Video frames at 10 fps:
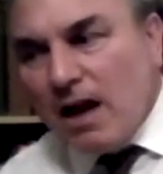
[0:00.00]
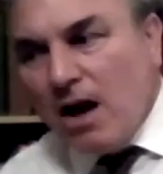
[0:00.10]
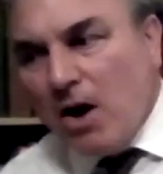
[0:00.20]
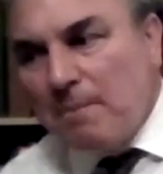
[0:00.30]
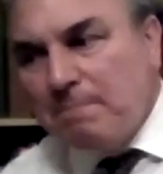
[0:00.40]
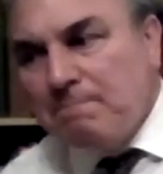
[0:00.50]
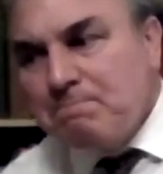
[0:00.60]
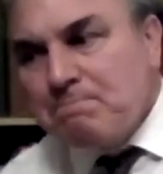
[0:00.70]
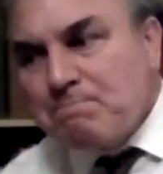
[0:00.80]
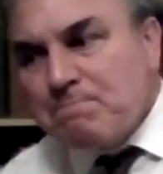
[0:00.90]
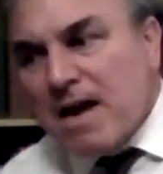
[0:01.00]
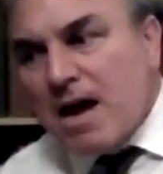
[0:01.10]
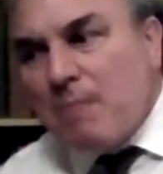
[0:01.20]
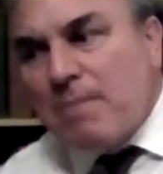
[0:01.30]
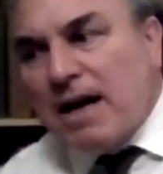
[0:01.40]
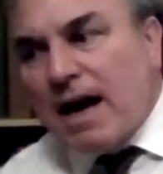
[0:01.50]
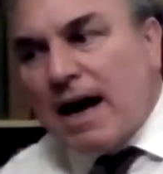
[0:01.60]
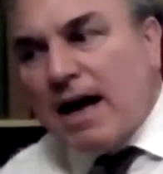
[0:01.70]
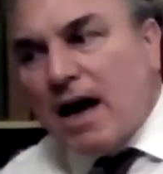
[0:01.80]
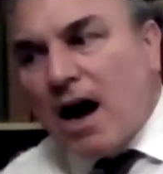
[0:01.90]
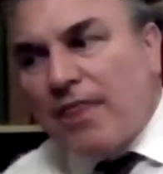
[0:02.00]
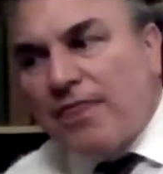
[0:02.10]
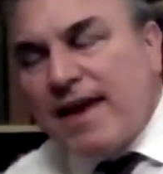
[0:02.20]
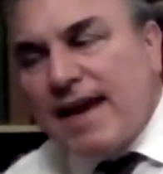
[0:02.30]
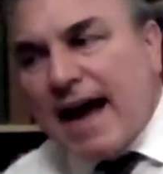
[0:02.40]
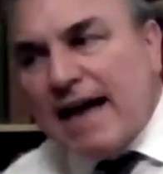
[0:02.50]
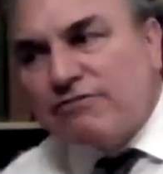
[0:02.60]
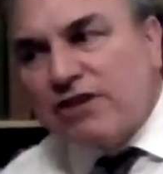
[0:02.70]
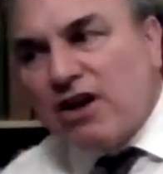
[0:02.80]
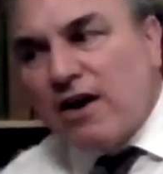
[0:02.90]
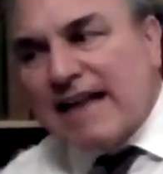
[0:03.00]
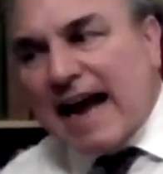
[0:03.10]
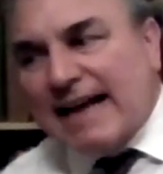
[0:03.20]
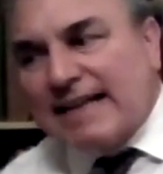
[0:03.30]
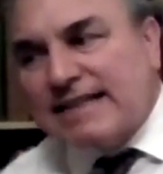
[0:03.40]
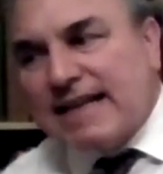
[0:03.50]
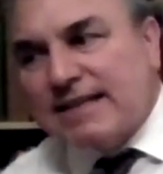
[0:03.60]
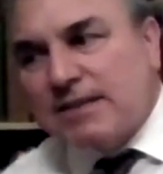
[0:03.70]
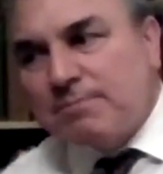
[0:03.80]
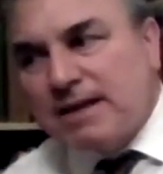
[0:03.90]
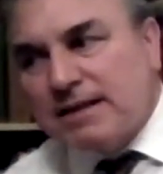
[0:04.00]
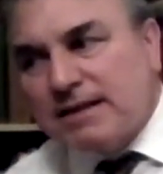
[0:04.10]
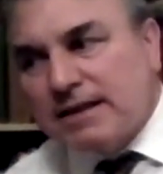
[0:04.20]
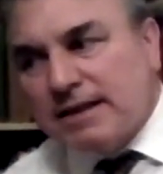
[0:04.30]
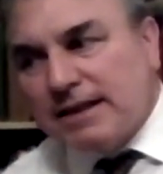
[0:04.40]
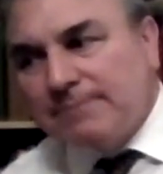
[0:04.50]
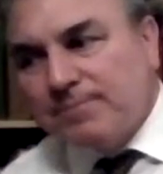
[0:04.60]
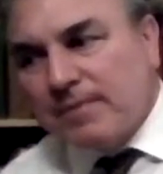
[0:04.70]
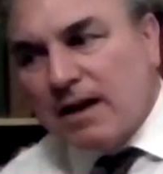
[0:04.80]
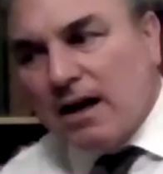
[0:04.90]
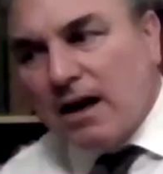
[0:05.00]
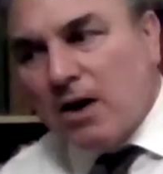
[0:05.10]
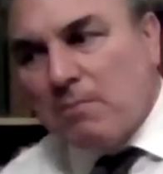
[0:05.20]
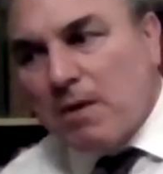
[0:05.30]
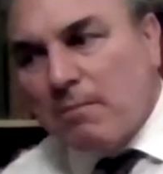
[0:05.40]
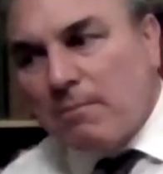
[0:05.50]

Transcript: Um, but I think as regards accessibility, um,